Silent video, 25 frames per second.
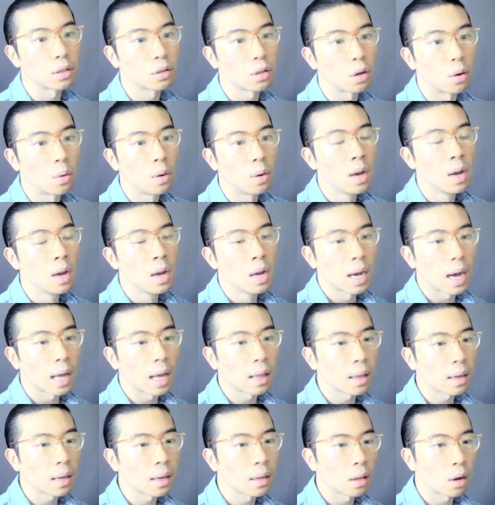So
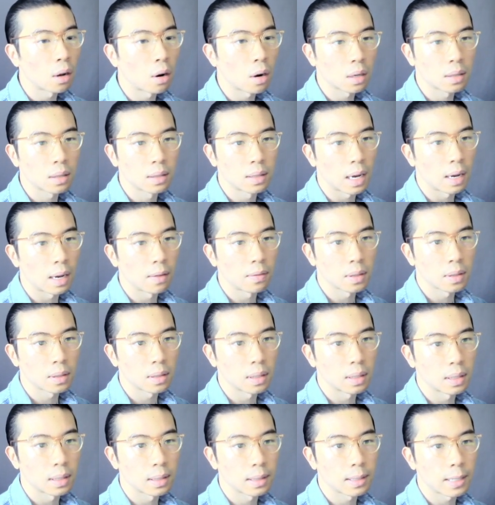I think Lark
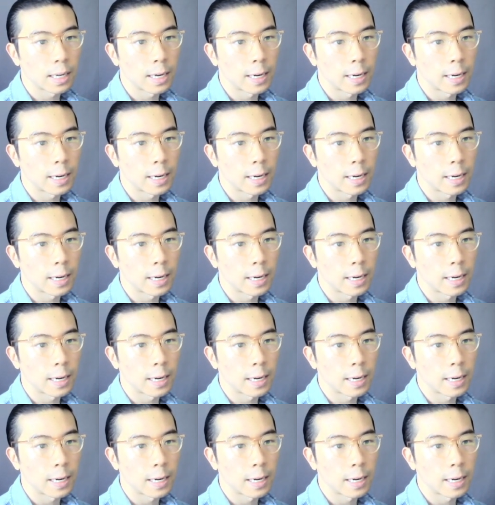Davis's,